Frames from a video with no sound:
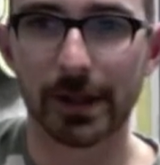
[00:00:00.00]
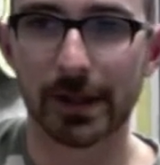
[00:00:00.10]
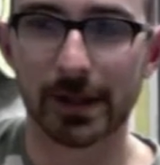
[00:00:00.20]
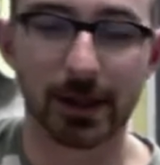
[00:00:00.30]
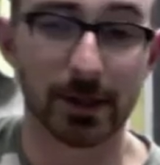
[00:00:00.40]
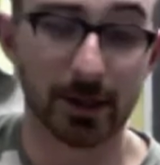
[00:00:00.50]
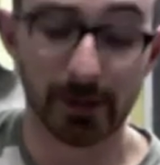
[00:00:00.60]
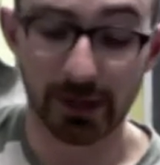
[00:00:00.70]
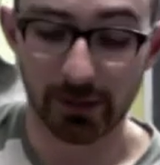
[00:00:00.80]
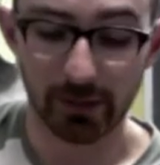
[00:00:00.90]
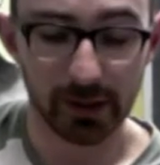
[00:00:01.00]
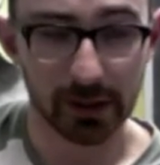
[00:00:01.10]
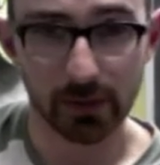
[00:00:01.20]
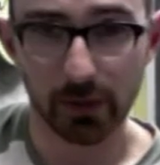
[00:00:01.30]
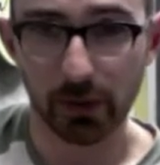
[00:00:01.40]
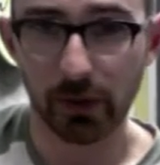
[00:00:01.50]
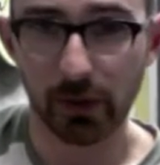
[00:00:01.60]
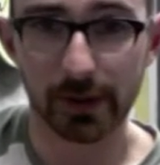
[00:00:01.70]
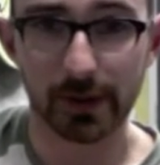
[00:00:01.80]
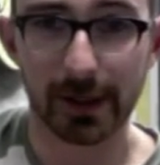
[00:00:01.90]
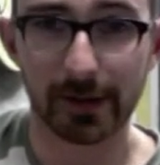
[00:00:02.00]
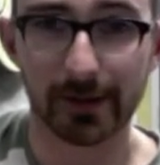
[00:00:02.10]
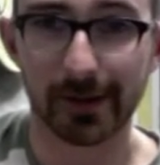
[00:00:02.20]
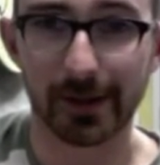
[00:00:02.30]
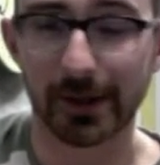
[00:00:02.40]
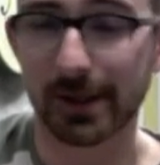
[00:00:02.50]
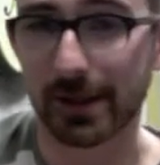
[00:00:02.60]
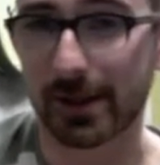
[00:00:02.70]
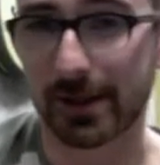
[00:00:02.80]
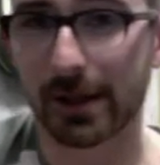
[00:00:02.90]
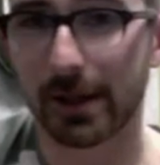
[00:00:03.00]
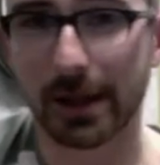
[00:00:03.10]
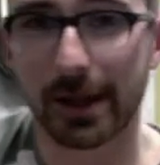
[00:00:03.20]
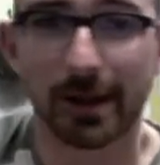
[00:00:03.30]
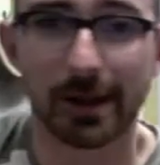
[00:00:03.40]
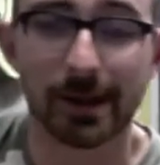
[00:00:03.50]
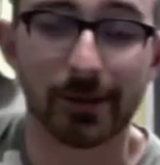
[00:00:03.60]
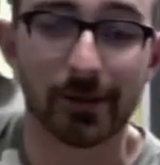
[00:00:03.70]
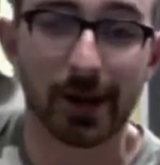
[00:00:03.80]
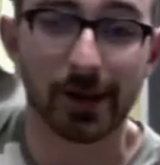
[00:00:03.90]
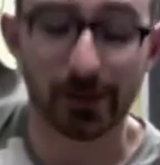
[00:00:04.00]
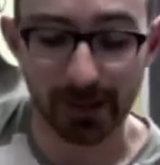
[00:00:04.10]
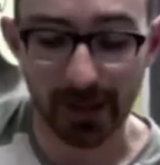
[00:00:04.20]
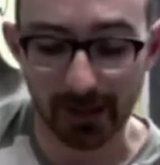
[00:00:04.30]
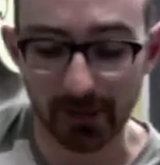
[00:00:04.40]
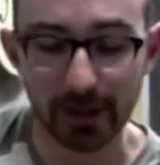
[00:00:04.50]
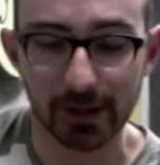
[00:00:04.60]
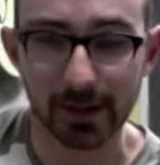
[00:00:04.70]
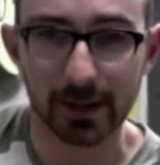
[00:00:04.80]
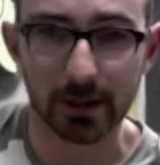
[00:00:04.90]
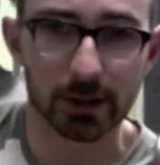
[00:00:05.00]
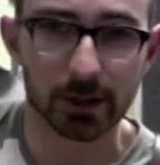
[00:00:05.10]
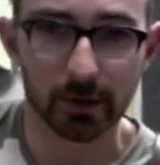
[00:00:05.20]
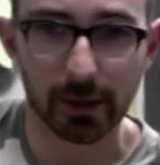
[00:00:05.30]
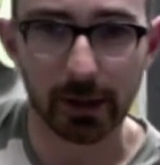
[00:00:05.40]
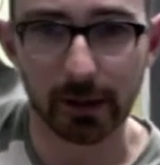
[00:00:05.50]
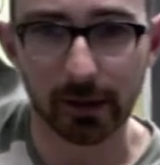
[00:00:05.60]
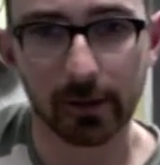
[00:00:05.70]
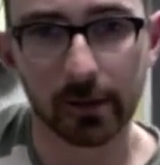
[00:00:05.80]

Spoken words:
Is just some of these really simple chords that I just didn't think anything else was needed because it's such a strong melody.